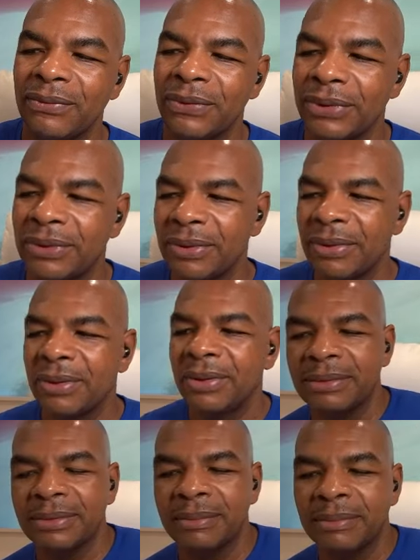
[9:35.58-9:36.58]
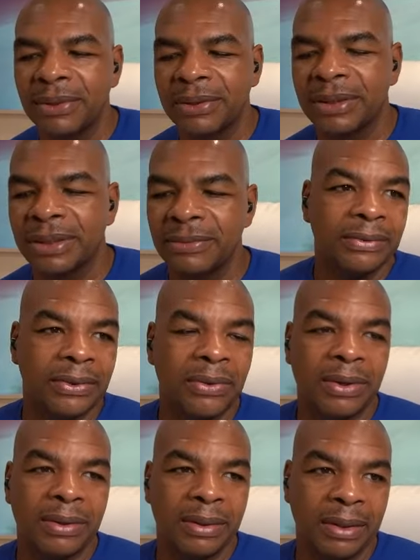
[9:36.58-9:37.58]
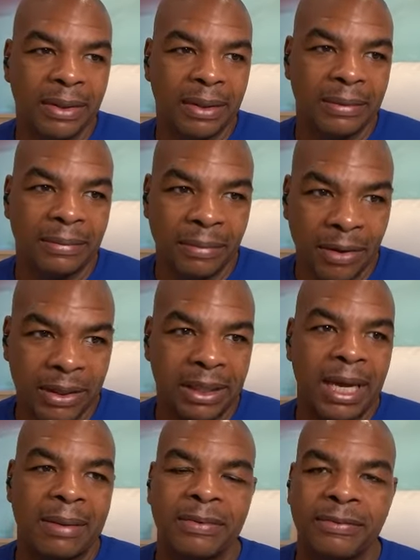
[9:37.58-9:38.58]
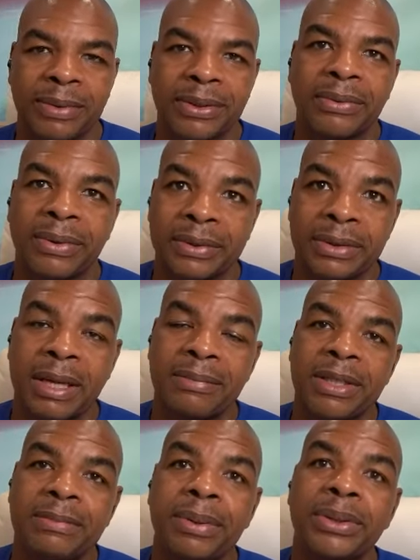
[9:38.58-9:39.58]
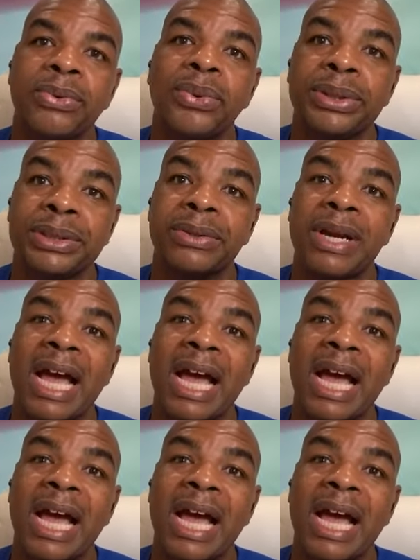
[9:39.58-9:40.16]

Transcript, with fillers: with the market, the market cap of Bitcoin. So that means Bitcoin's going to